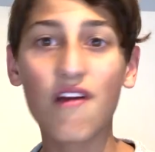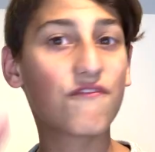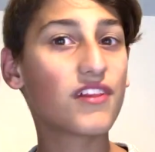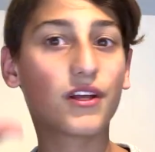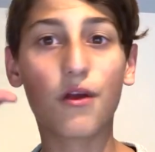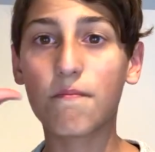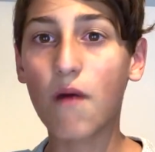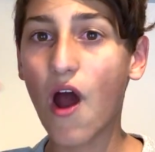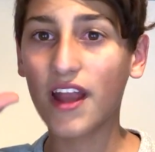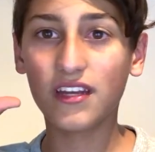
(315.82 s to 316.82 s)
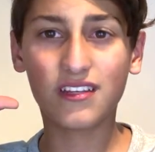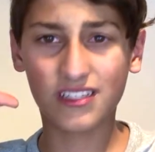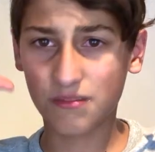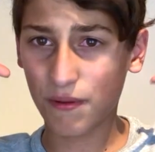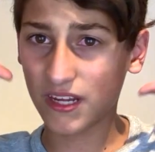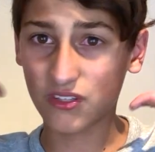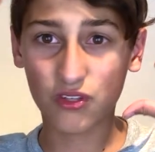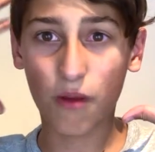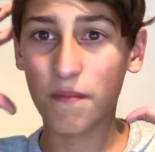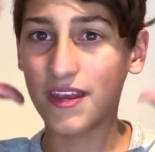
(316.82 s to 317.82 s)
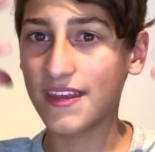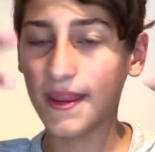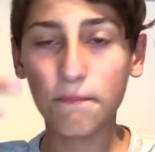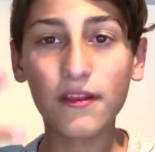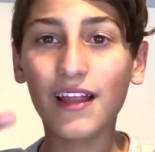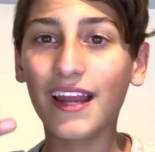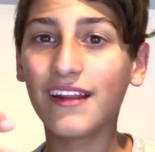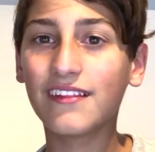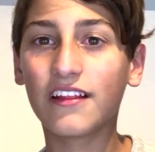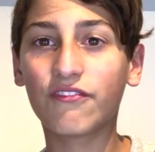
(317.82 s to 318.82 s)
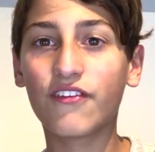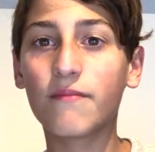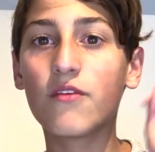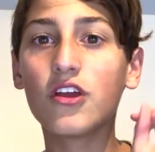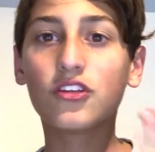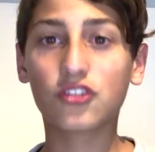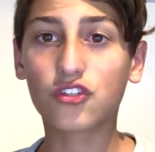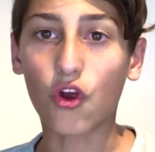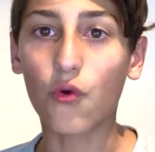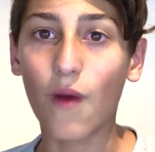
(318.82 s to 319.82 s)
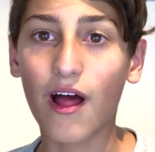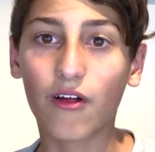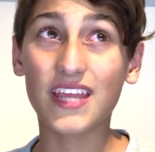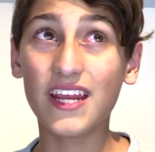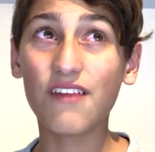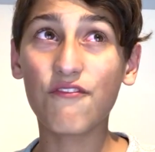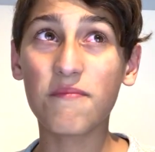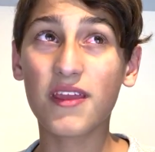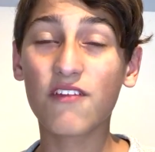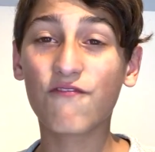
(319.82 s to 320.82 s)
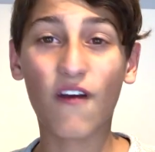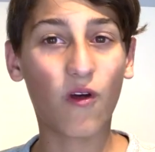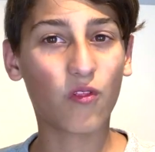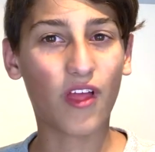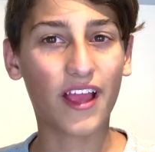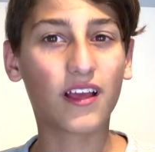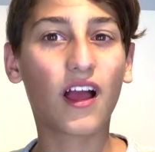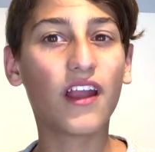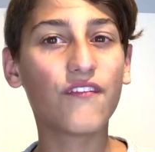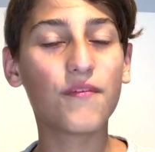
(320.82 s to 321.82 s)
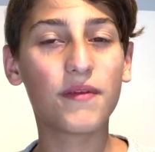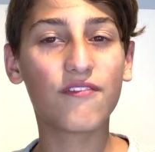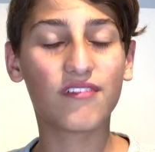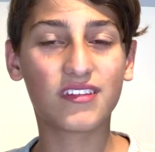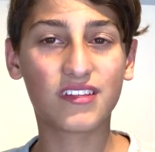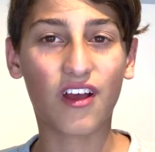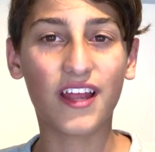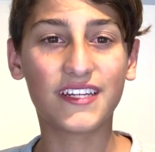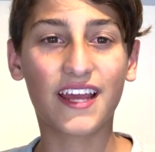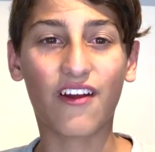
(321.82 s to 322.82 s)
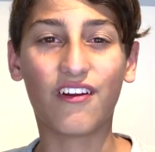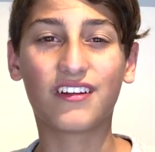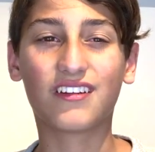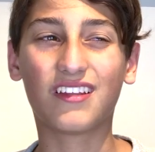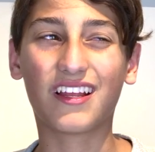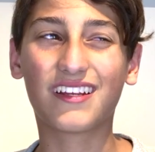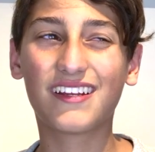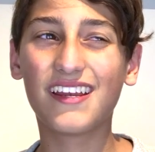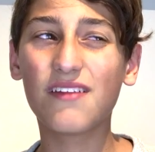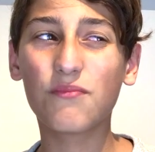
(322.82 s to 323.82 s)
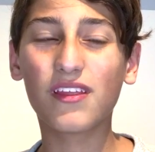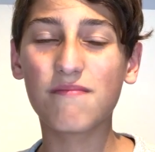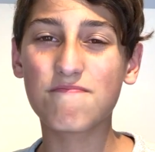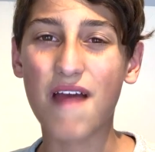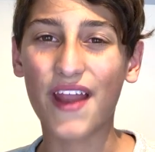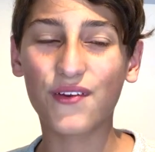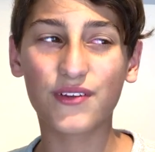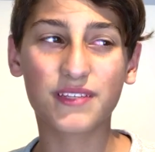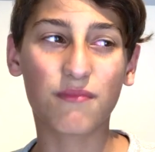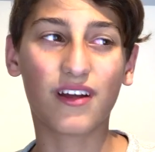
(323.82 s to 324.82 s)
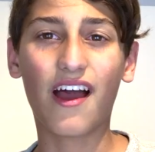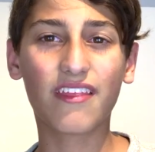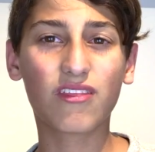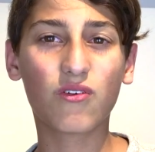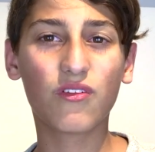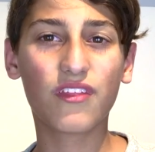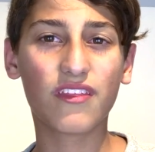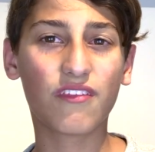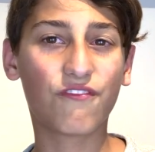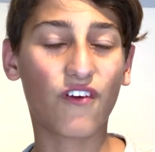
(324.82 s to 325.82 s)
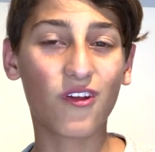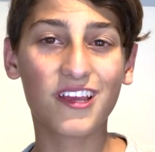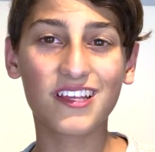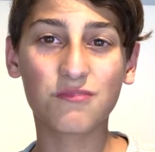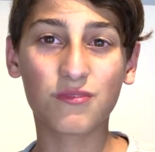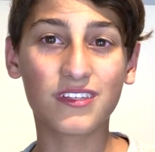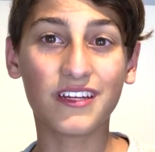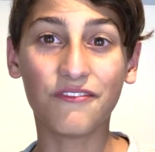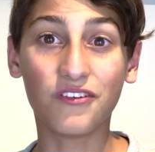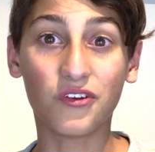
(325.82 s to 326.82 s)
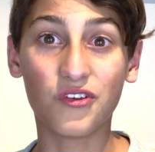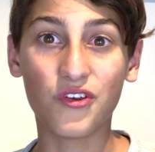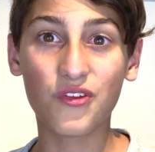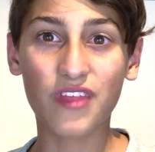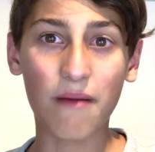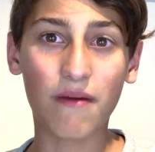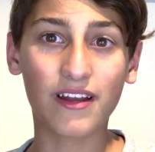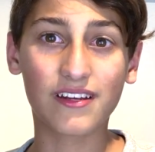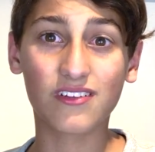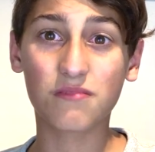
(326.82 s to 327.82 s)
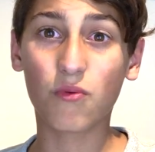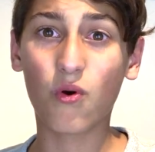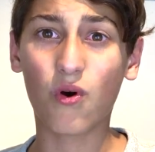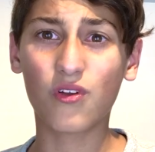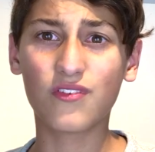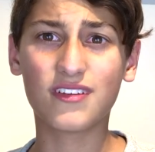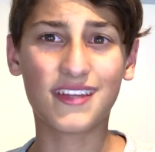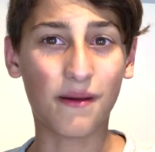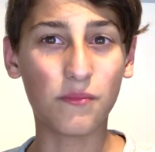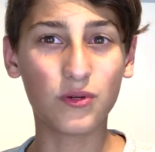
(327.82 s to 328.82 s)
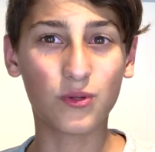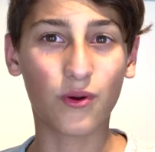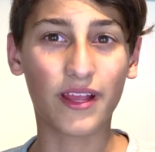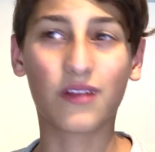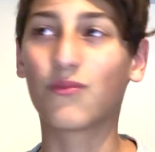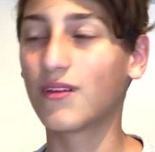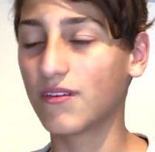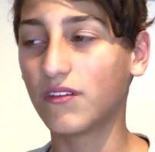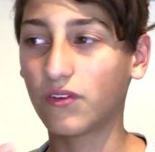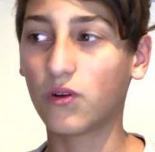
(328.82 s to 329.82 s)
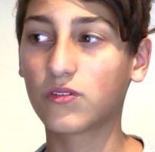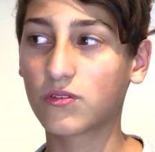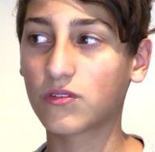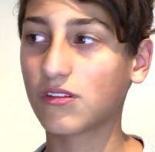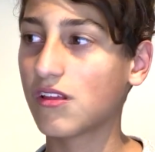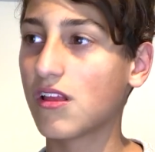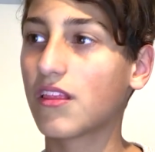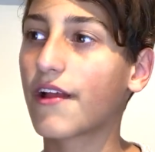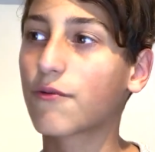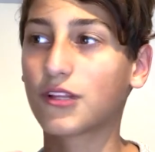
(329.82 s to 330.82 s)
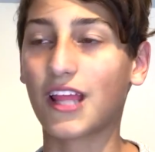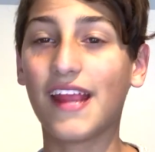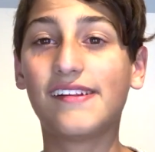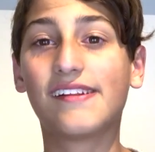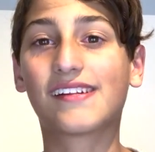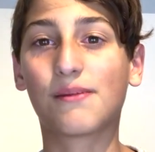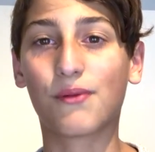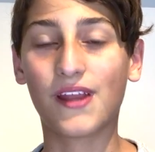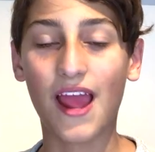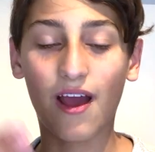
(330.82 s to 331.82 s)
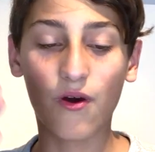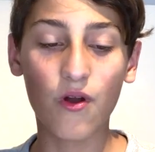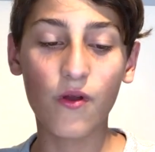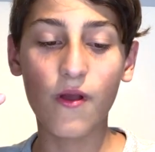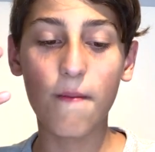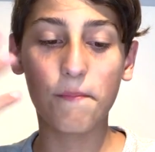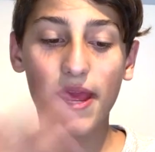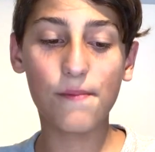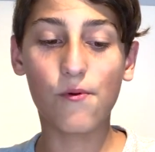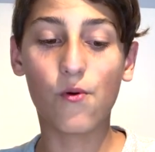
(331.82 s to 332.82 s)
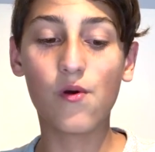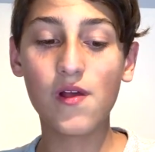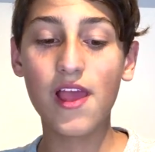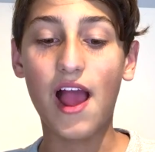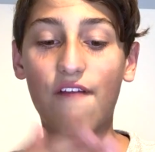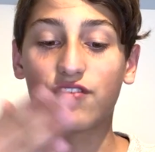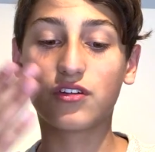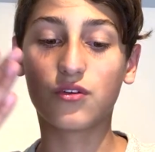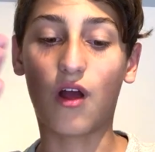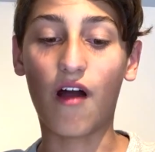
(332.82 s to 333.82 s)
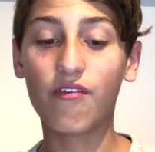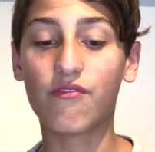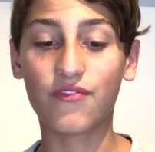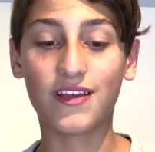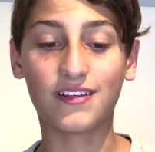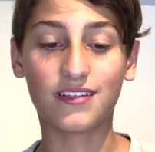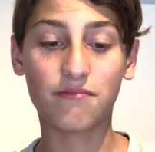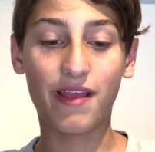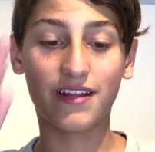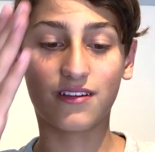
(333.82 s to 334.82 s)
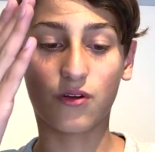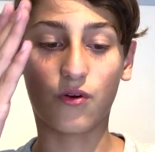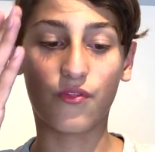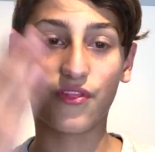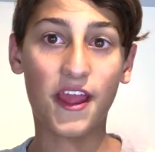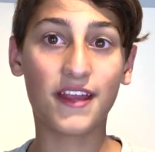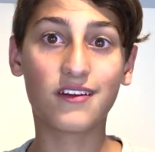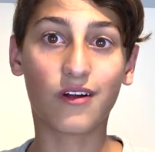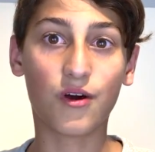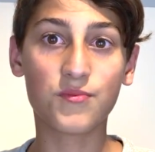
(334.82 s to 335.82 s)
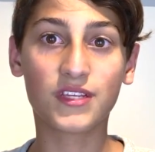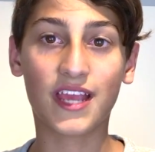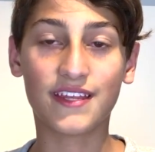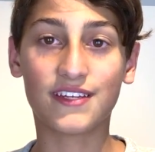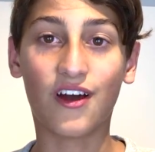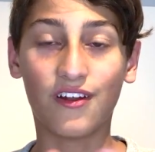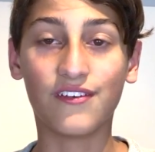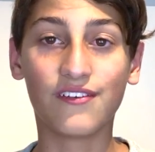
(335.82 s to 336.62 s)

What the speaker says: I feel like her mind is being so manipulated in this film so well. Tina for me felt like kind of a bit of a side character, like she didn't really matter as much. I thought that the focus wasn't even on Newt that much, it was more on Dumbledore and Grindelwald's like relationship and how people have to do other things to make sure their jobs get done.